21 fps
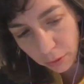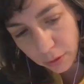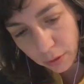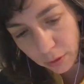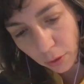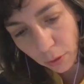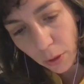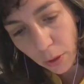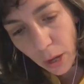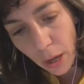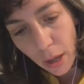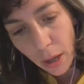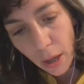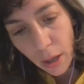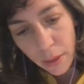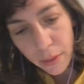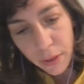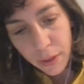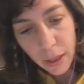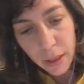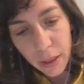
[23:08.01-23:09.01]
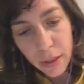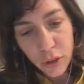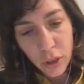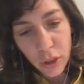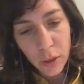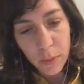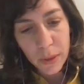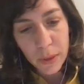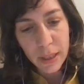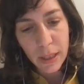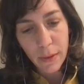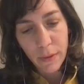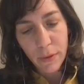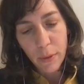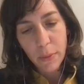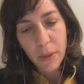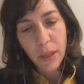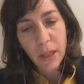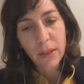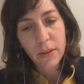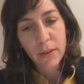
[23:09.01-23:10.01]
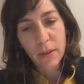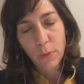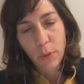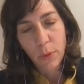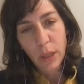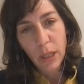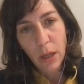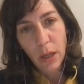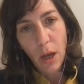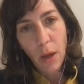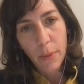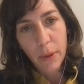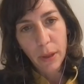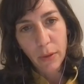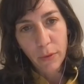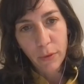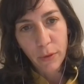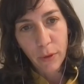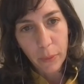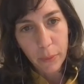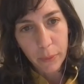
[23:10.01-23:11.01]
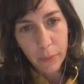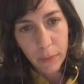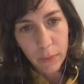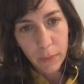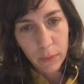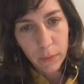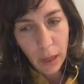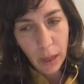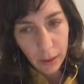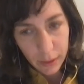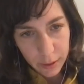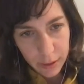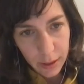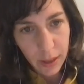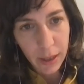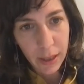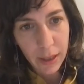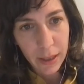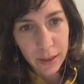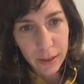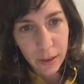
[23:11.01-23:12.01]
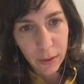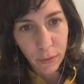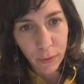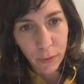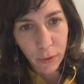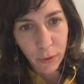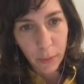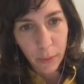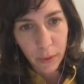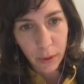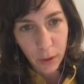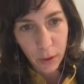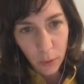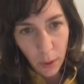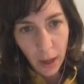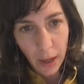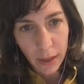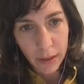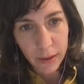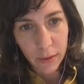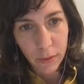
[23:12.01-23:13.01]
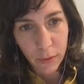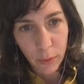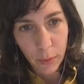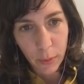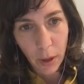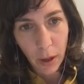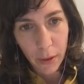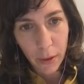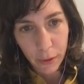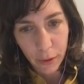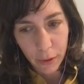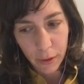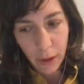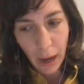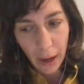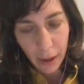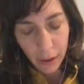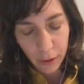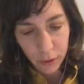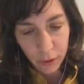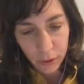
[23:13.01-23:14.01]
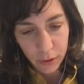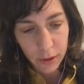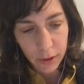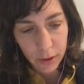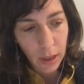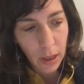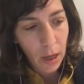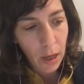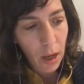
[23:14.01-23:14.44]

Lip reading: So the illegitimacy of the means is really coming from Palestinians and from the US and from other actors.